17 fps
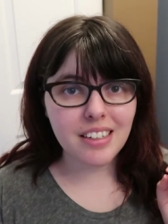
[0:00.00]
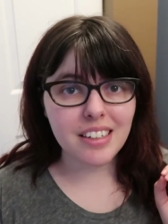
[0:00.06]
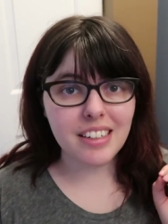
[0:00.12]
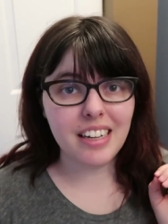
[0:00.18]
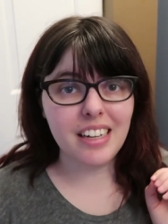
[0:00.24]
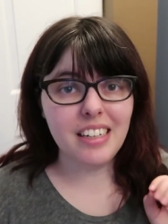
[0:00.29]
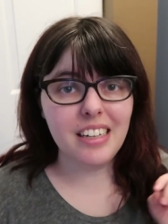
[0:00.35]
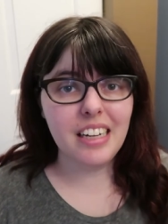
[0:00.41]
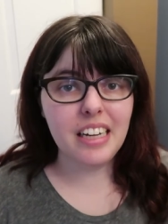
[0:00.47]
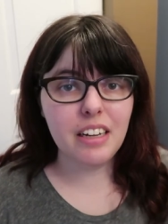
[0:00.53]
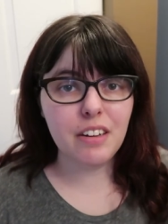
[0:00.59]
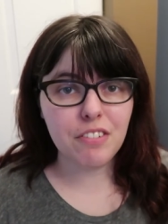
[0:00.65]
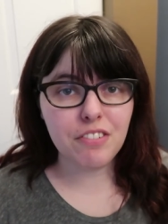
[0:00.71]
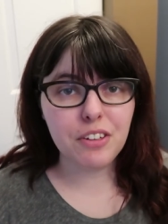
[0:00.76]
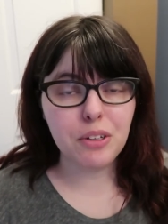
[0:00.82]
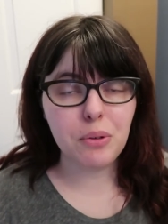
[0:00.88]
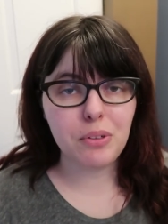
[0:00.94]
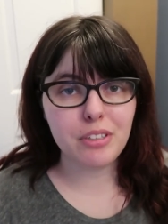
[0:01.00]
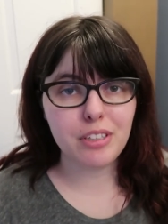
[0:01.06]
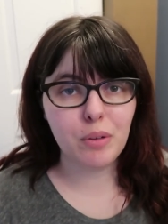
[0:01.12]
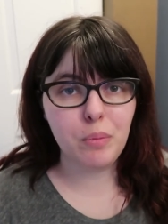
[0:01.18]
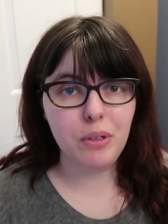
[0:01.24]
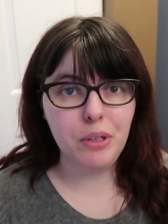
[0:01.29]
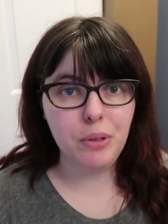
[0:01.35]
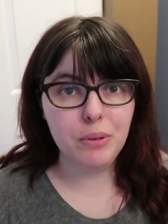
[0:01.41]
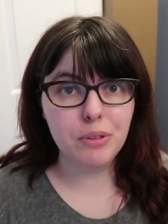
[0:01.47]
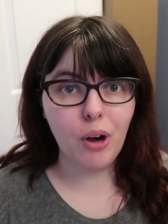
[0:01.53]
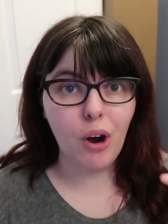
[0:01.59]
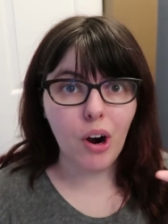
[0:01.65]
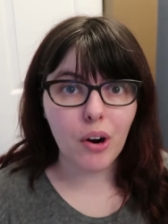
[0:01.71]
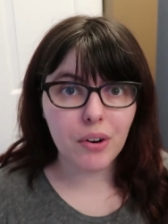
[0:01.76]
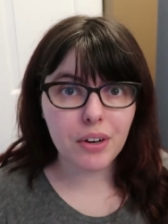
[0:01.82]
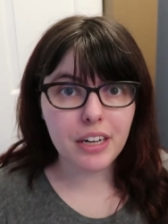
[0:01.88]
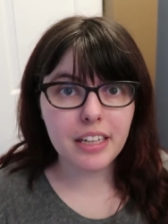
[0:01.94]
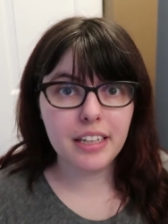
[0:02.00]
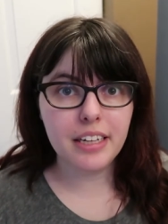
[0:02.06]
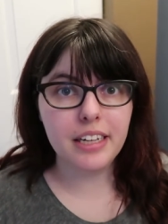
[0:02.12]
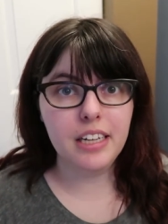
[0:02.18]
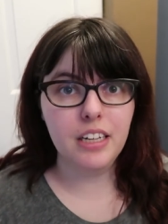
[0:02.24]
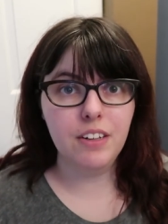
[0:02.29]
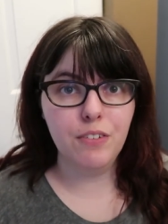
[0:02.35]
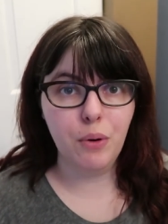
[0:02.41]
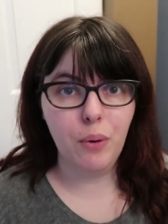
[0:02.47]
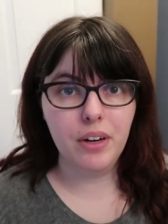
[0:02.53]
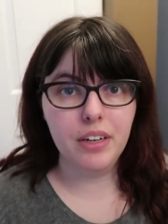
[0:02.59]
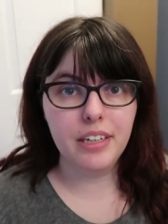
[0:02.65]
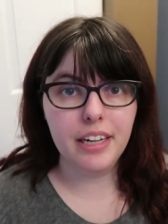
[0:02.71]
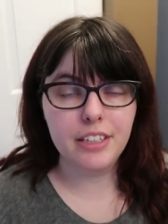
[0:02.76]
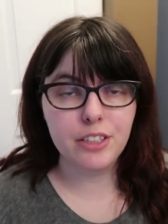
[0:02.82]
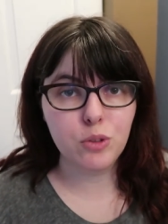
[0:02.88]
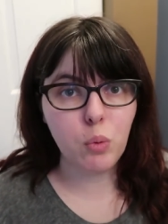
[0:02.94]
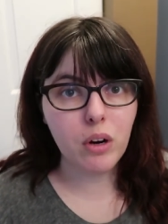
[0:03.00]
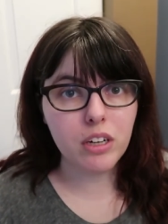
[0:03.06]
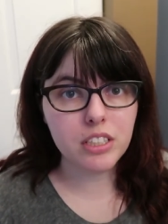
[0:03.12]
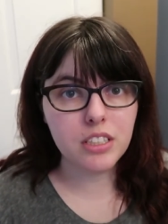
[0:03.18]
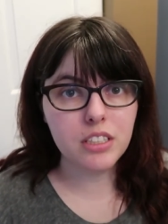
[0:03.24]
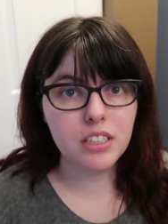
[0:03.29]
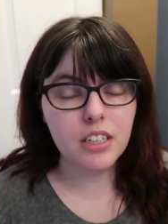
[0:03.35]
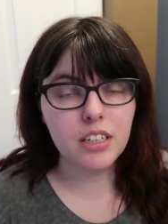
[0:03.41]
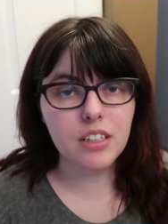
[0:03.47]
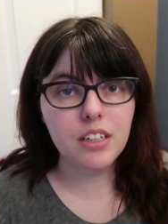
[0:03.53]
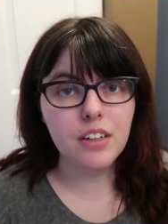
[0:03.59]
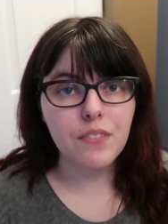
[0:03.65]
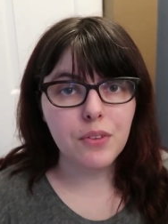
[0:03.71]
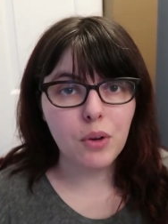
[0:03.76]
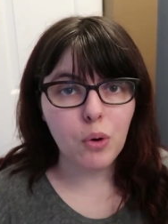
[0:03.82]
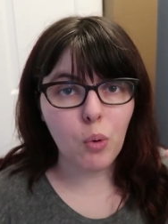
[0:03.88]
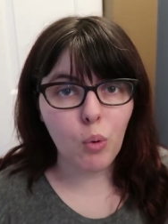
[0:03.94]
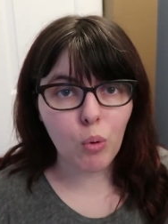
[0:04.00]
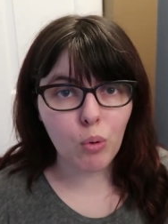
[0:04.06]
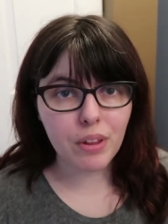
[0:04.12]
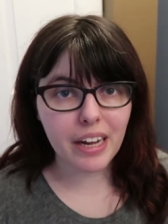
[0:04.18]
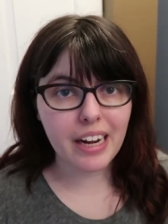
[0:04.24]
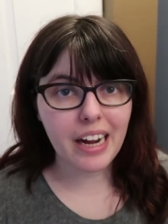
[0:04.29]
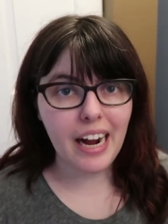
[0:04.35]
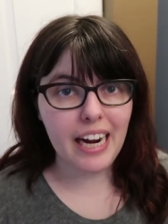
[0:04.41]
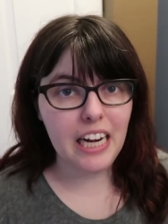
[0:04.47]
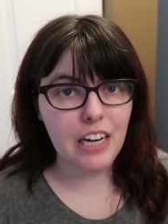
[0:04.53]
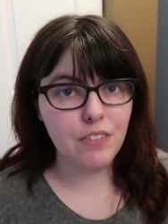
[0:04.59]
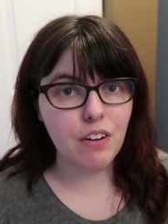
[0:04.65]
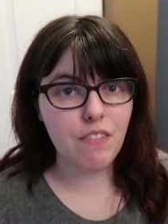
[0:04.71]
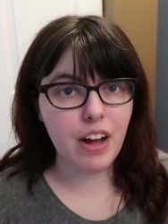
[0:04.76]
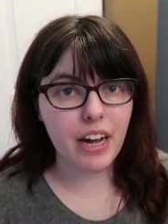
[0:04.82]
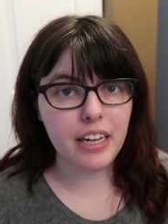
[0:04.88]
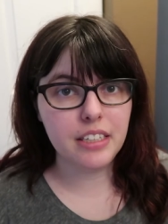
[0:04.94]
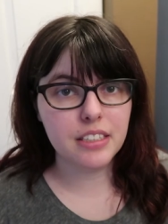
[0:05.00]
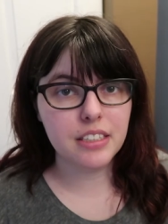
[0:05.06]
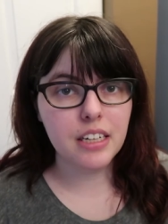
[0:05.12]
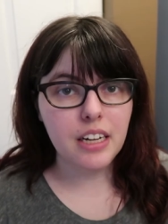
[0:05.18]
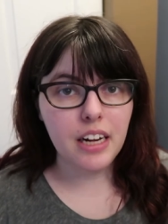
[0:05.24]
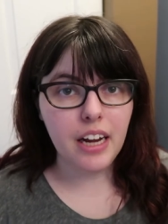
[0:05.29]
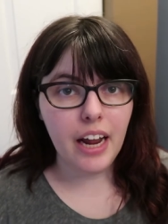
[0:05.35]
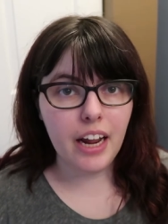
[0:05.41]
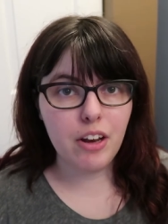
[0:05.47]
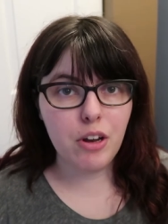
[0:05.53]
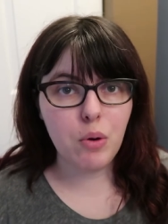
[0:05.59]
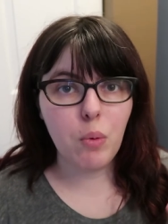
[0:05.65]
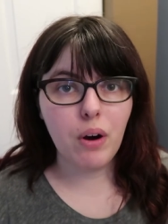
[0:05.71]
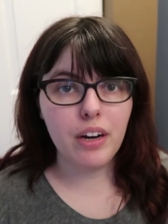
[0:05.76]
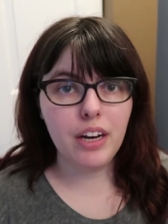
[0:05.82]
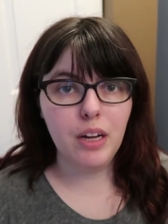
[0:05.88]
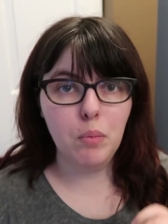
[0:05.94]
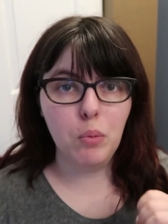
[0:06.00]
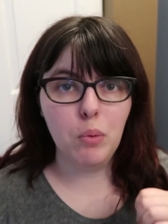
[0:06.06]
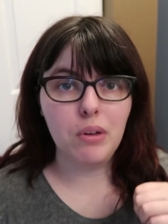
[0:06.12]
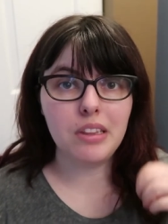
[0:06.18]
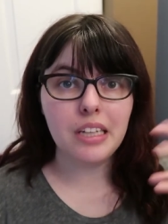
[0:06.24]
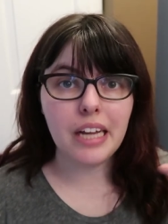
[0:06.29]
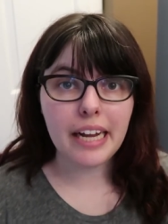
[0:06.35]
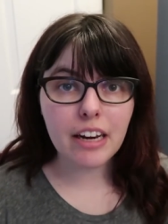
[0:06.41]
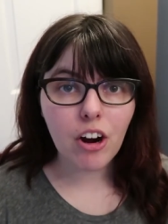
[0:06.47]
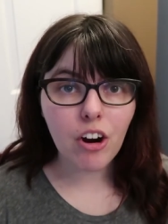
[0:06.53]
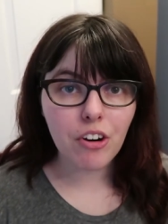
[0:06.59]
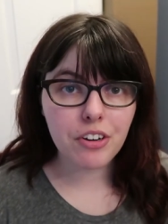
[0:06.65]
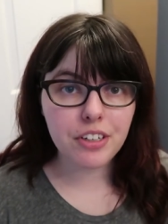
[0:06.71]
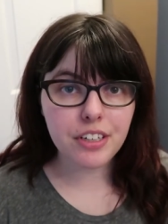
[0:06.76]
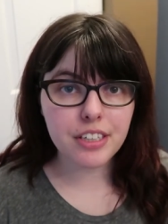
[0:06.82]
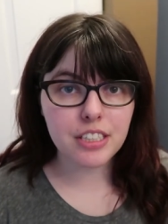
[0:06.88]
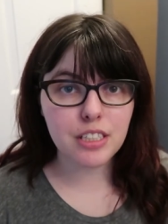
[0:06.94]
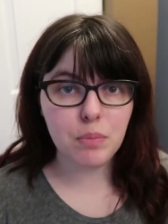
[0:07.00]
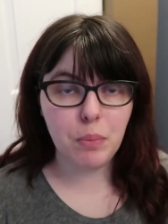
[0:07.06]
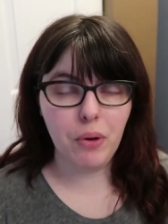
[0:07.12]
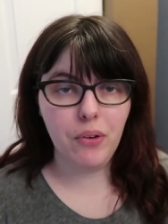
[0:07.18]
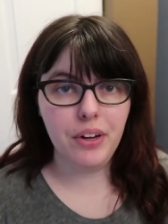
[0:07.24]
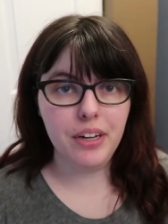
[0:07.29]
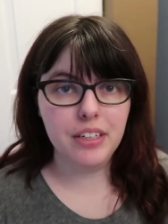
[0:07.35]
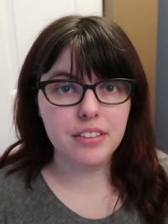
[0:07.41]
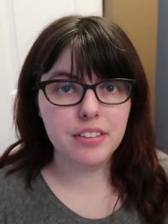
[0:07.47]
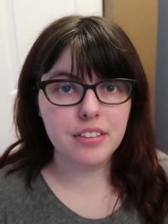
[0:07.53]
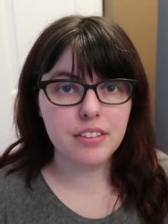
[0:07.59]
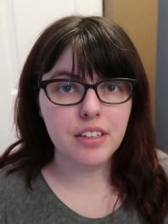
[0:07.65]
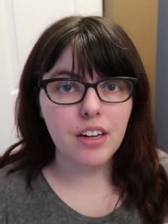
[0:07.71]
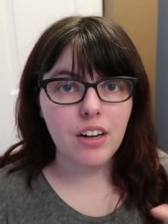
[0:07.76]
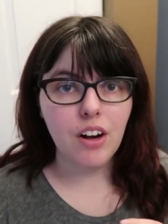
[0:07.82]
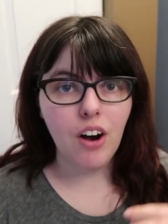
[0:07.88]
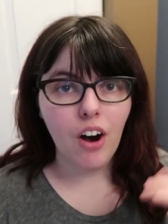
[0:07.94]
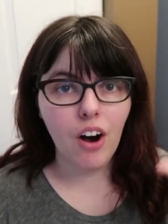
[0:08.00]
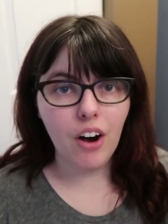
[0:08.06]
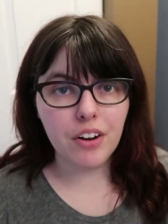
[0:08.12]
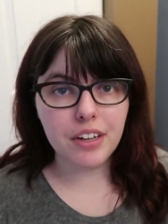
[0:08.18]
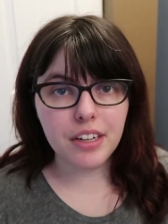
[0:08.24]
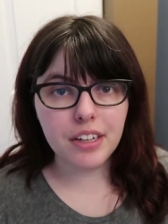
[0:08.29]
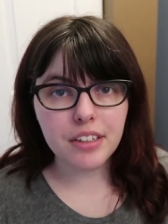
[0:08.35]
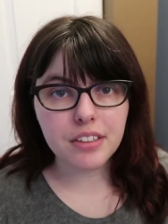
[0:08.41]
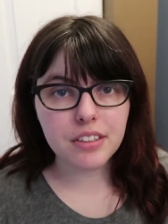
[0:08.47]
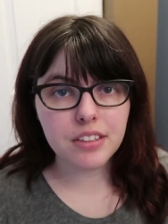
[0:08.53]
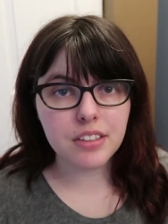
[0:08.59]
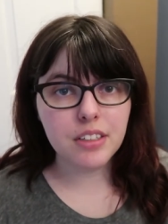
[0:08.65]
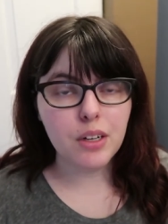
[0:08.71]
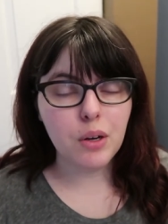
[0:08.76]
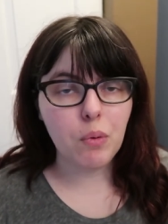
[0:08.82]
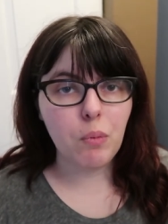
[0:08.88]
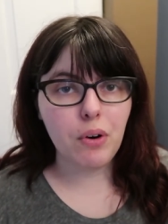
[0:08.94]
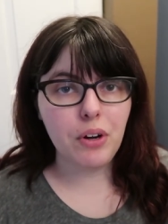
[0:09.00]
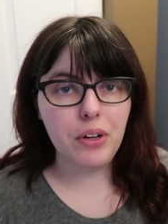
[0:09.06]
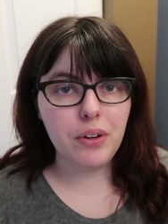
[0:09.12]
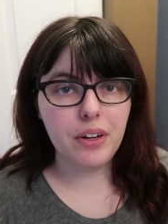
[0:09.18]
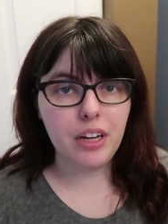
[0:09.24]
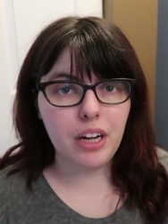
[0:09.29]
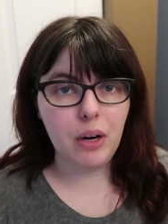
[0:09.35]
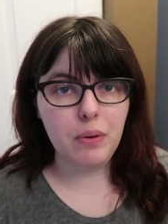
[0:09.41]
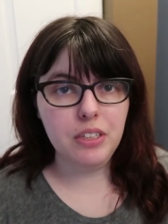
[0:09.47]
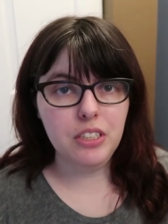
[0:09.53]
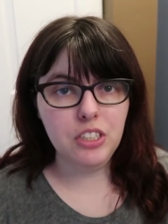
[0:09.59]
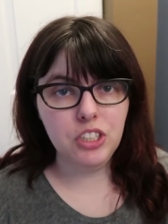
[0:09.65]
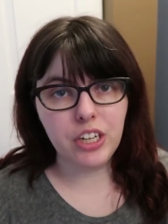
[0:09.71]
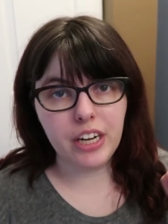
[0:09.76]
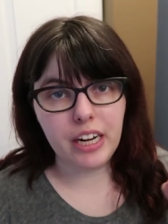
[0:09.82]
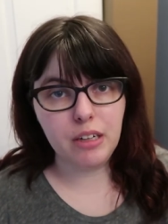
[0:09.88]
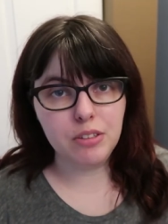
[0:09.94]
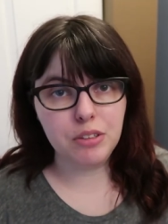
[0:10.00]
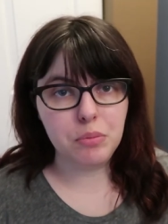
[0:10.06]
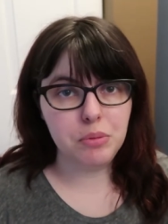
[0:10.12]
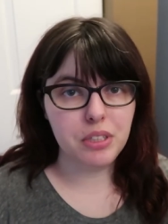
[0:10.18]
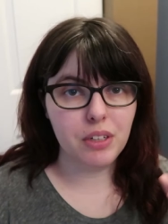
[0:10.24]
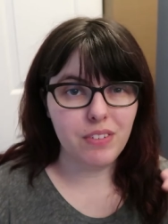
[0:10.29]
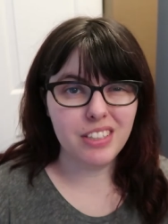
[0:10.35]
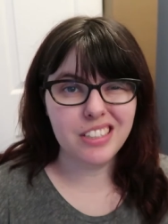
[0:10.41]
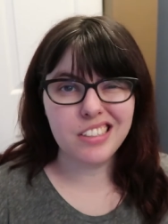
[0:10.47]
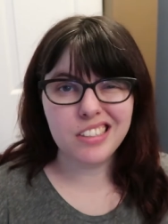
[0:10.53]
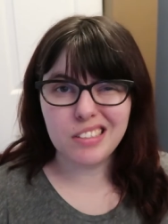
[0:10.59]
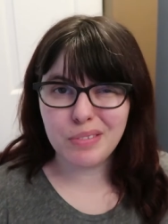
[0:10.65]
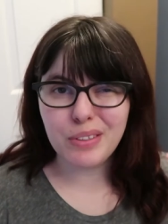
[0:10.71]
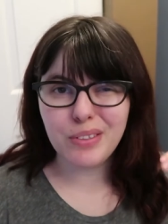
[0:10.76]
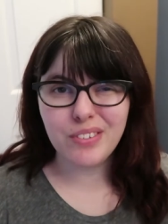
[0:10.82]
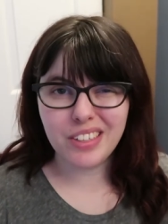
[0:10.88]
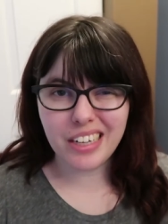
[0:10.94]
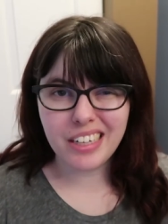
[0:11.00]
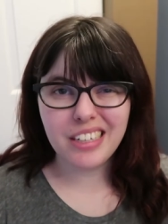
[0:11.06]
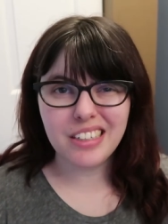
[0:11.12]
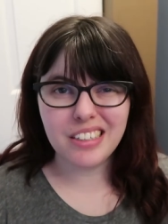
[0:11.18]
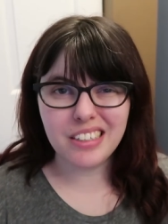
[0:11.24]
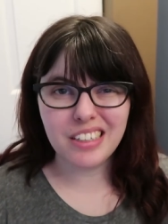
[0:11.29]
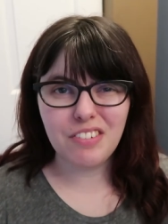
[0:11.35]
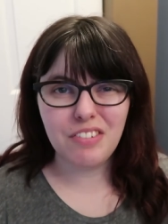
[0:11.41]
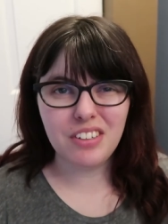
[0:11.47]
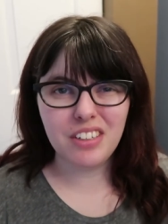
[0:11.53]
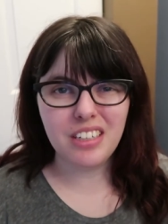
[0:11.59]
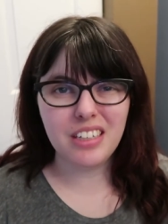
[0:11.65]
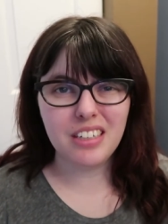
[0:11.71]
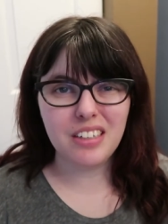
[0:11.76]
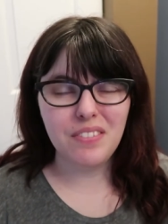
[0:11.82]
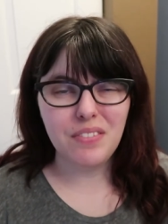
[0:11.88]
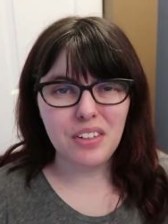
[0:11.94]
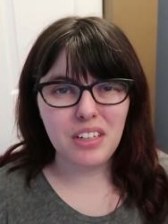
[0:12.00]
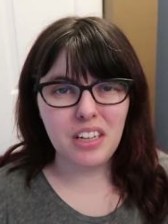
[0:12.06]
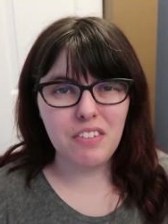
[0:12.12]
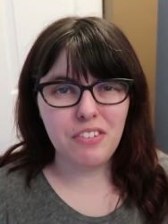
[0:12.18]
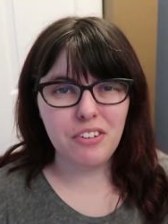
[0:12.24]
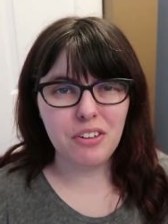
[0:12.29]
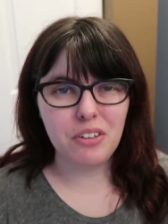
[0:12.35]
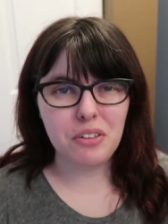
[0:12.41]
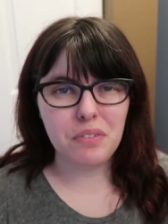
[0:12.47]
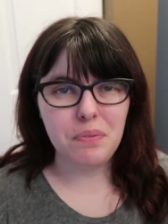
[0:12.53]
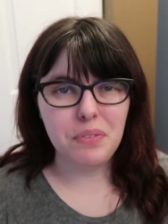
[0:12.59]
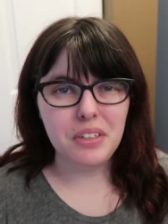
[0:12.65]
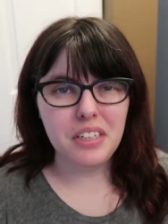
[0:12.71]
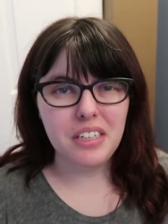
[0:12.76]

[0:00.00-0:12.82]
Again, if you're someone who's already thinking of going to Taste Washington or that kind of event, and you want a more lighthearted experience on a hill where you can go and check out some stuff, because it's a bit of a light hill. I feel like if you're